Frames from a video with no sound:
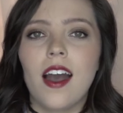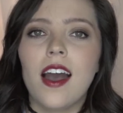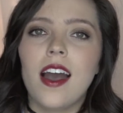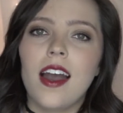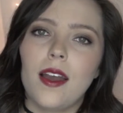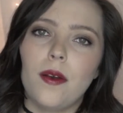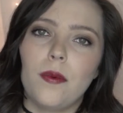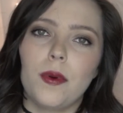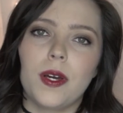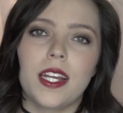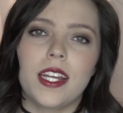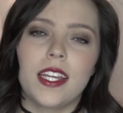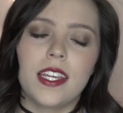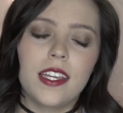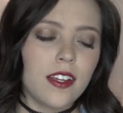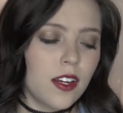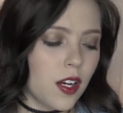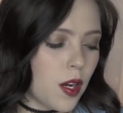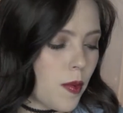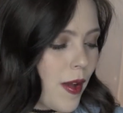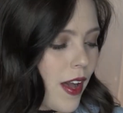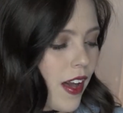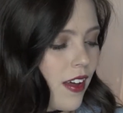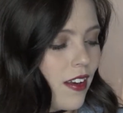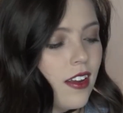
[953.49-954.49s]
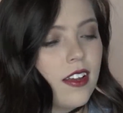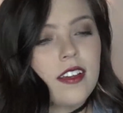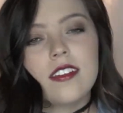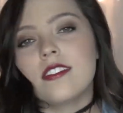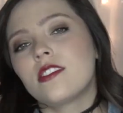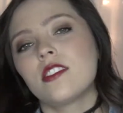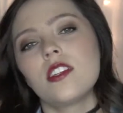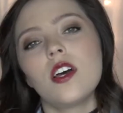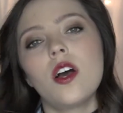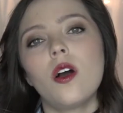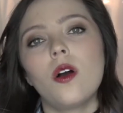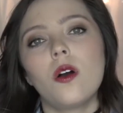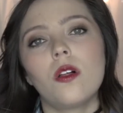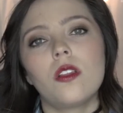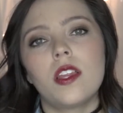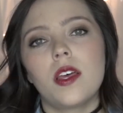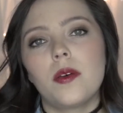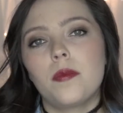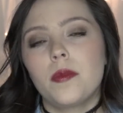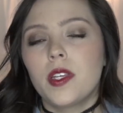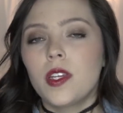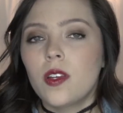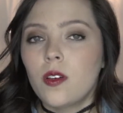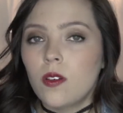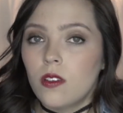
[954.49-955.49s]
I want to hear about it, so let
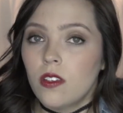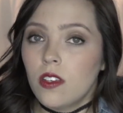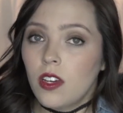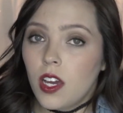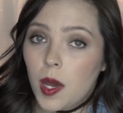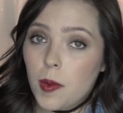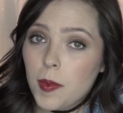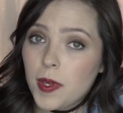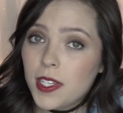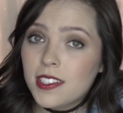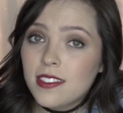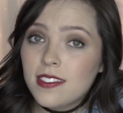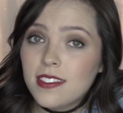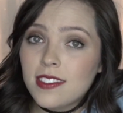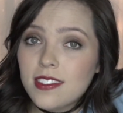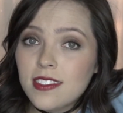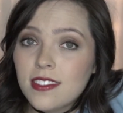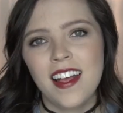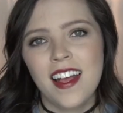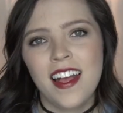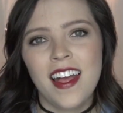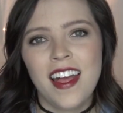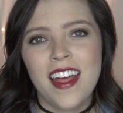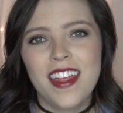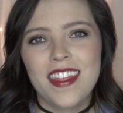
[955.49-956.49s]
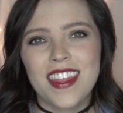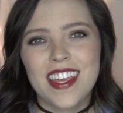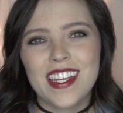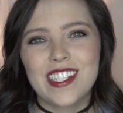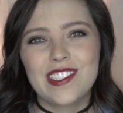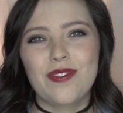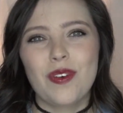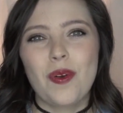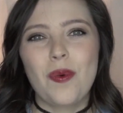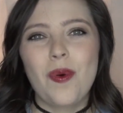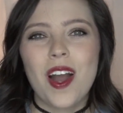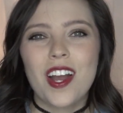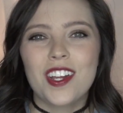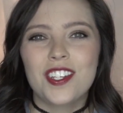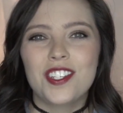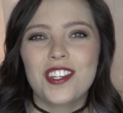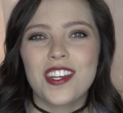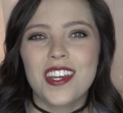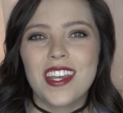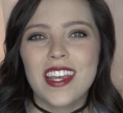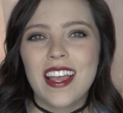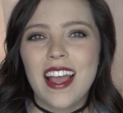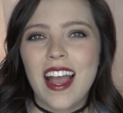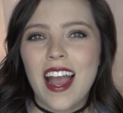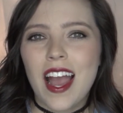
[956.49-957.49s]
me know in the comments. Thanks for watching.